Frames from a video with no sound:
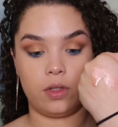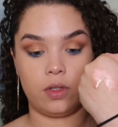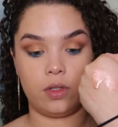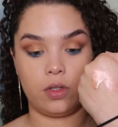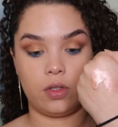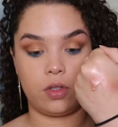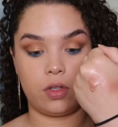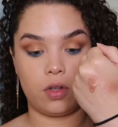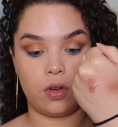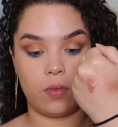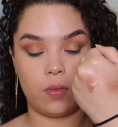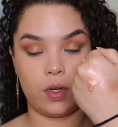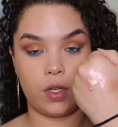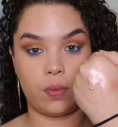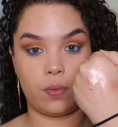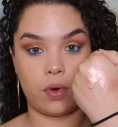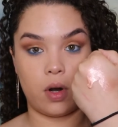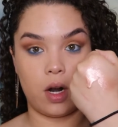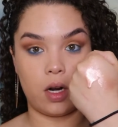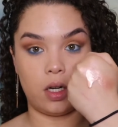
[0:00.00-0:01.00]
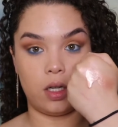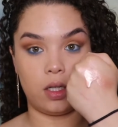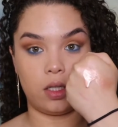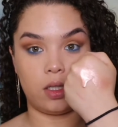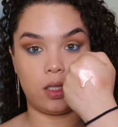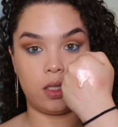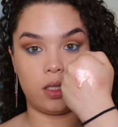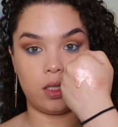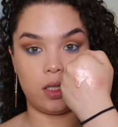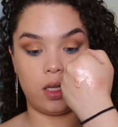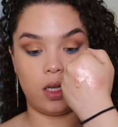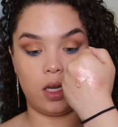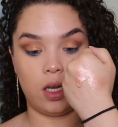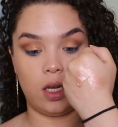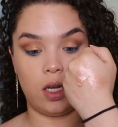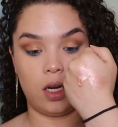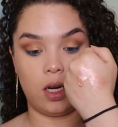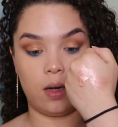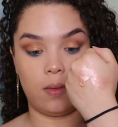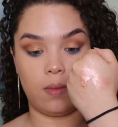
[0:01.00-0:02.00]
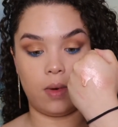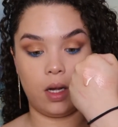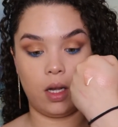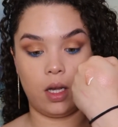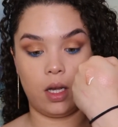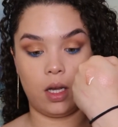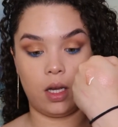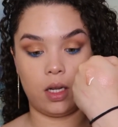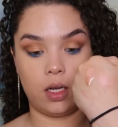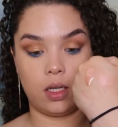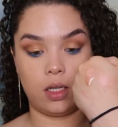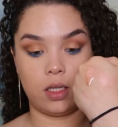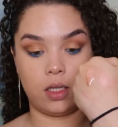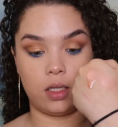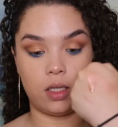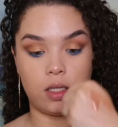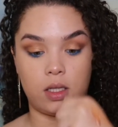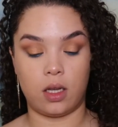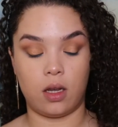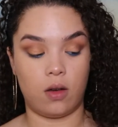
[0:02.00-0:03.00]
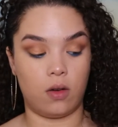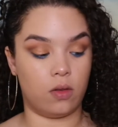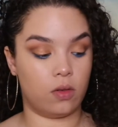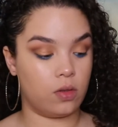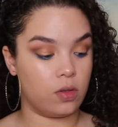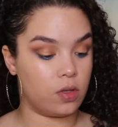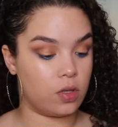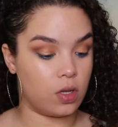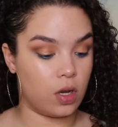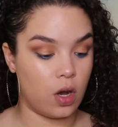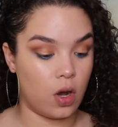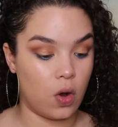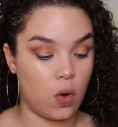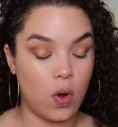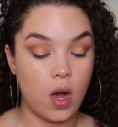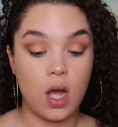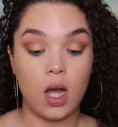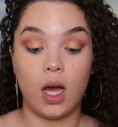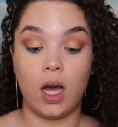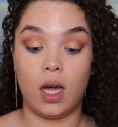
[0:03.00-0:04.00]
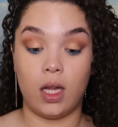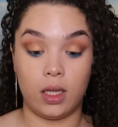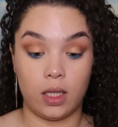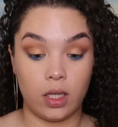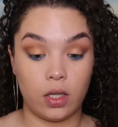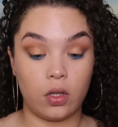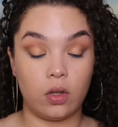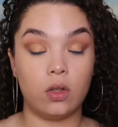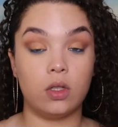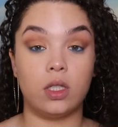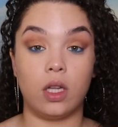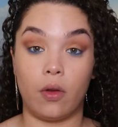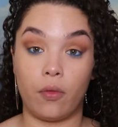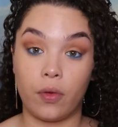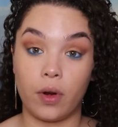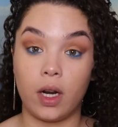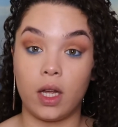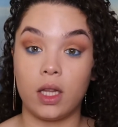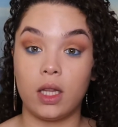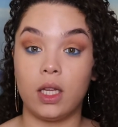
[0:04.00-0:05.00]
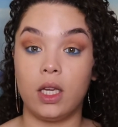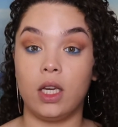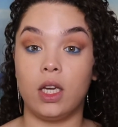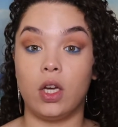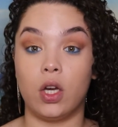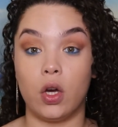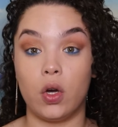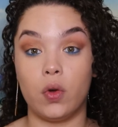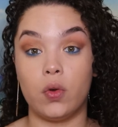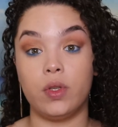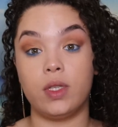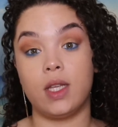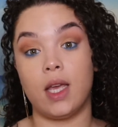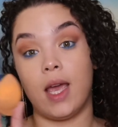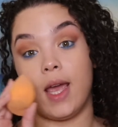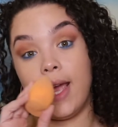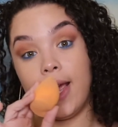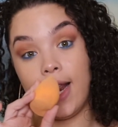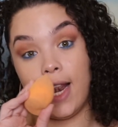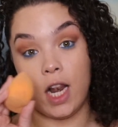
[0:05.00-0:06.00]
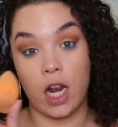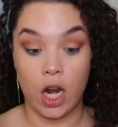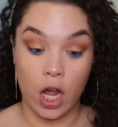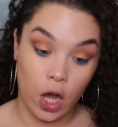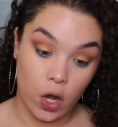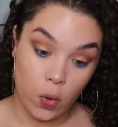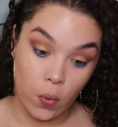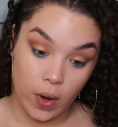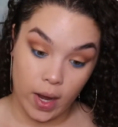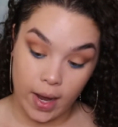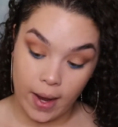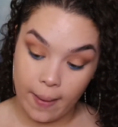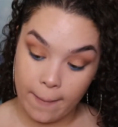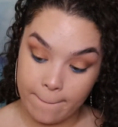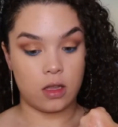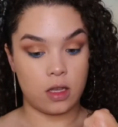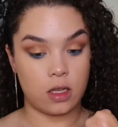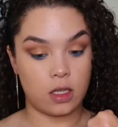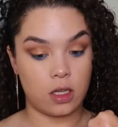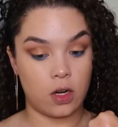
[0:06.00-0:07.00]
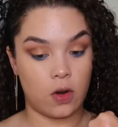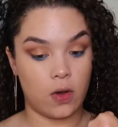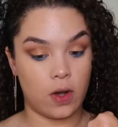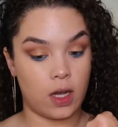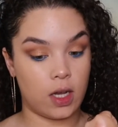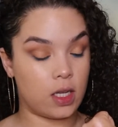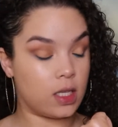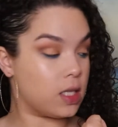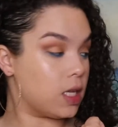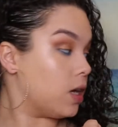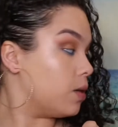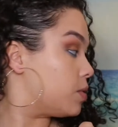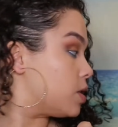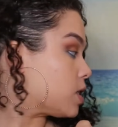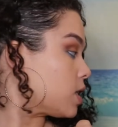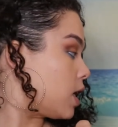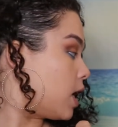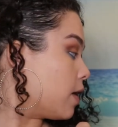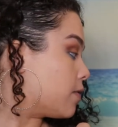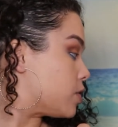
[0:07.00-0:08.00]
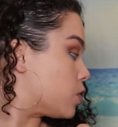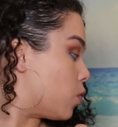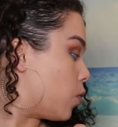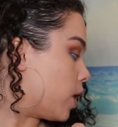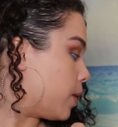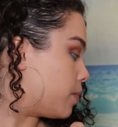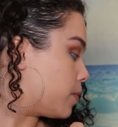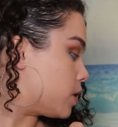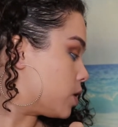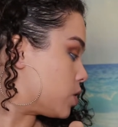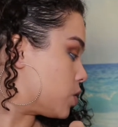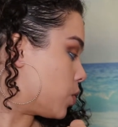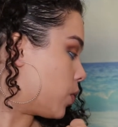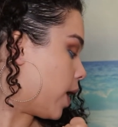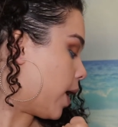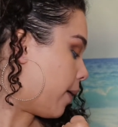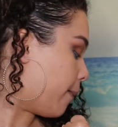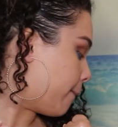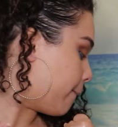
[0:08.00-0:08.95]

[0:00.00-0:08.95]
so much product in my hand still. So a little definitely goes a long way. It is annoying because now I'm just gonna have to wipe this away.